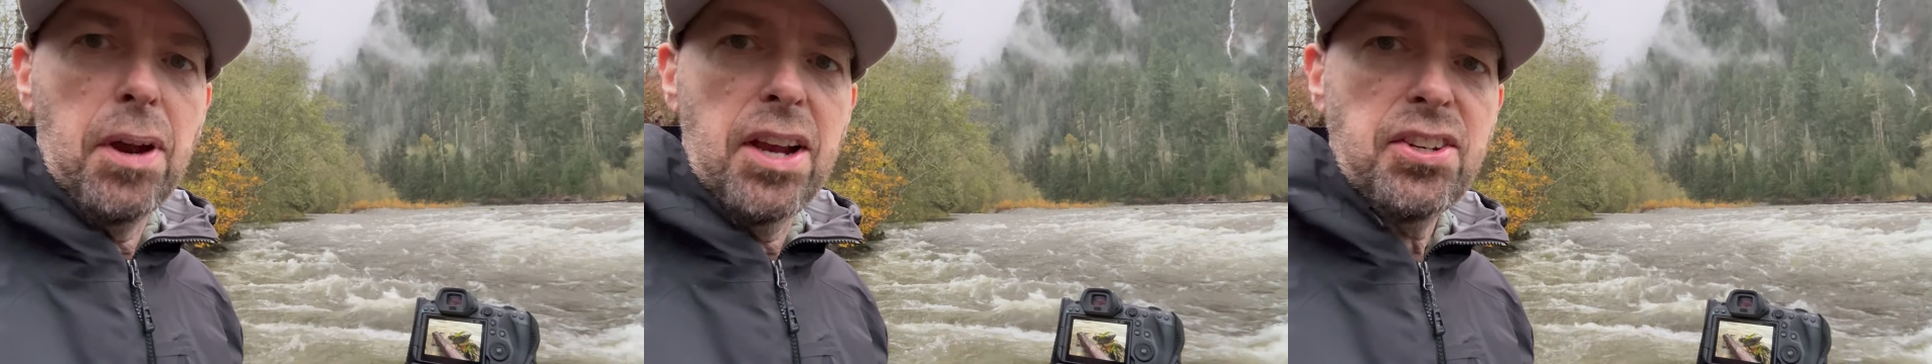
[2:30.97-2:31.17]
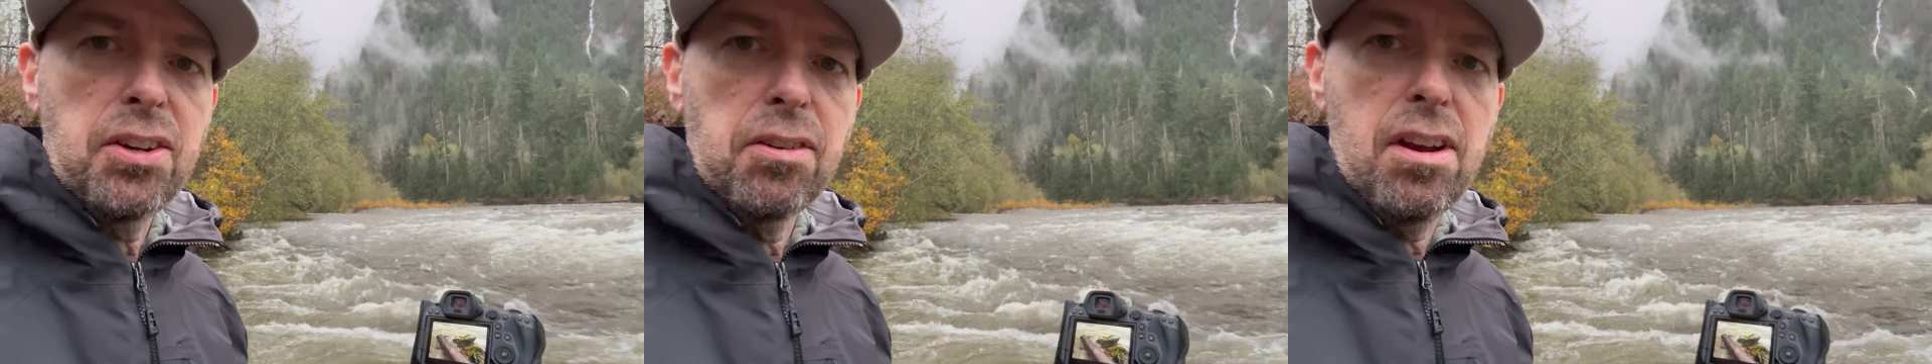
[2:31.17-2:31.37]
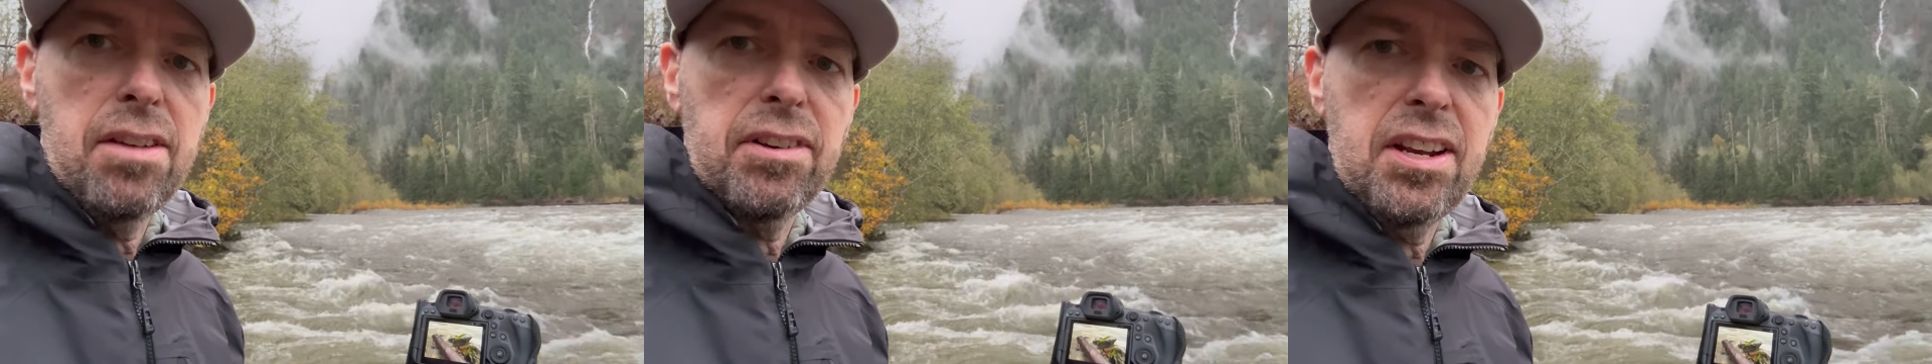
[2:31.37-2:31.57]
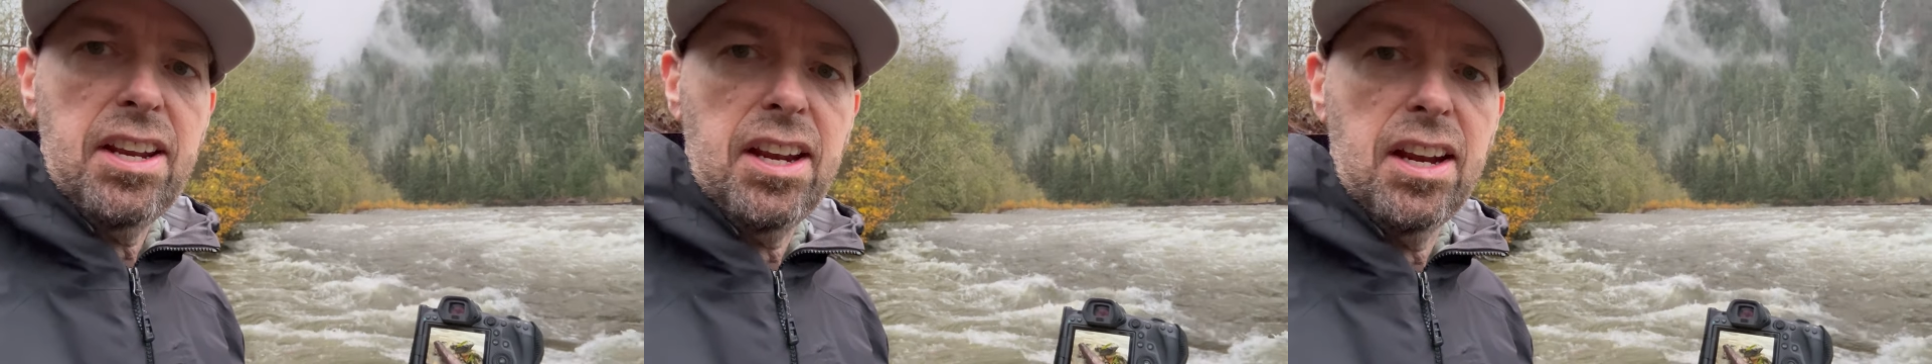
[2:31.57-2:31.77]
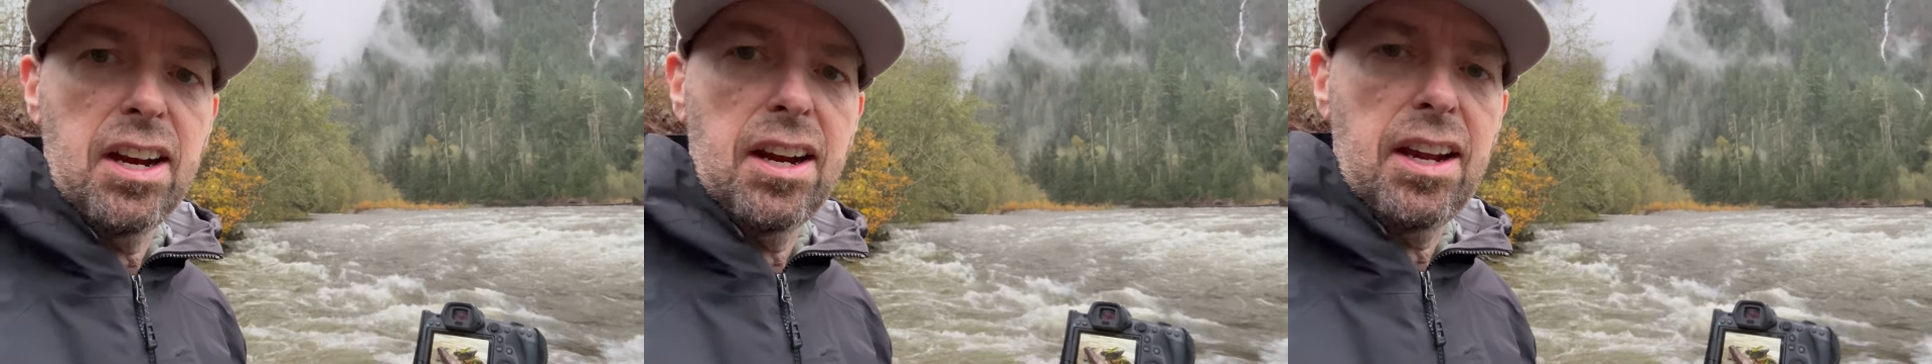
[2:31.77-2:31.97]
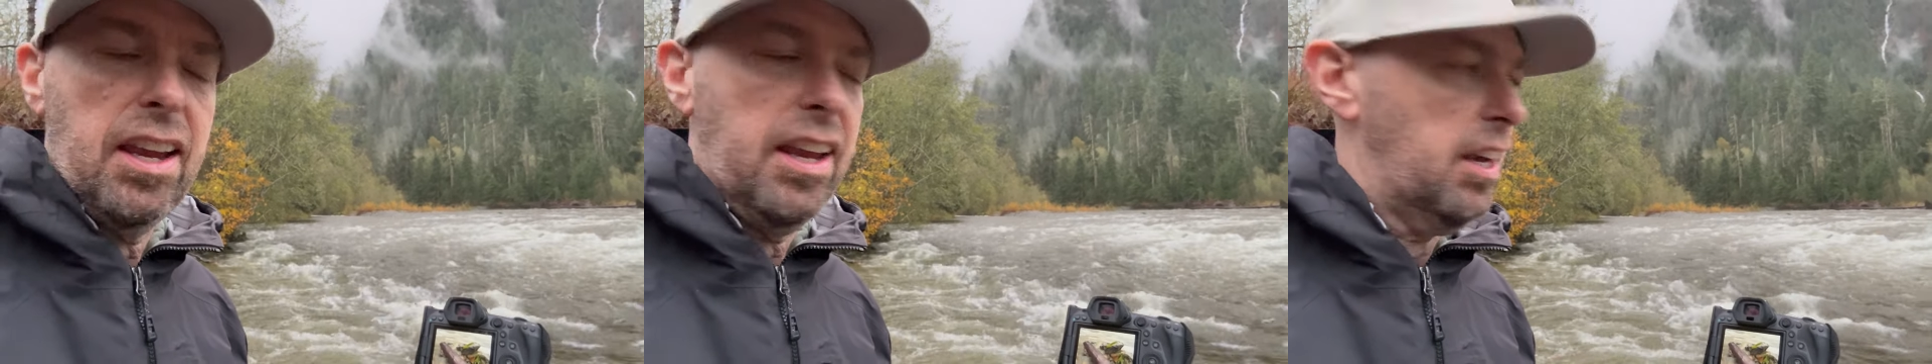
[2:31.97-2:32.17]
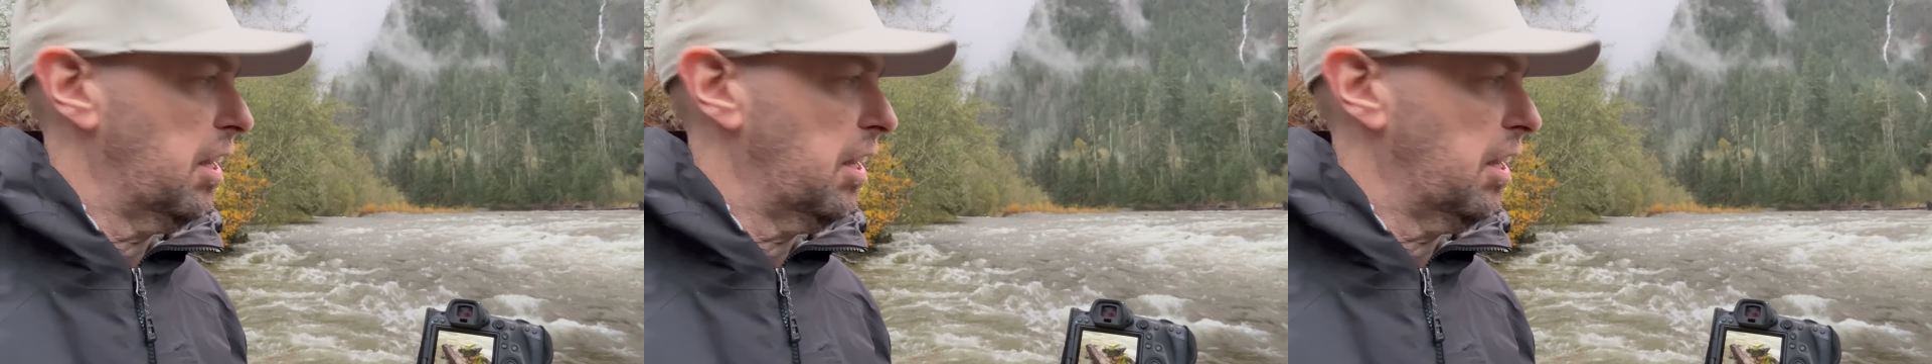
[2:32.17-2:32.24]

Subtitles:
rushing river here, and a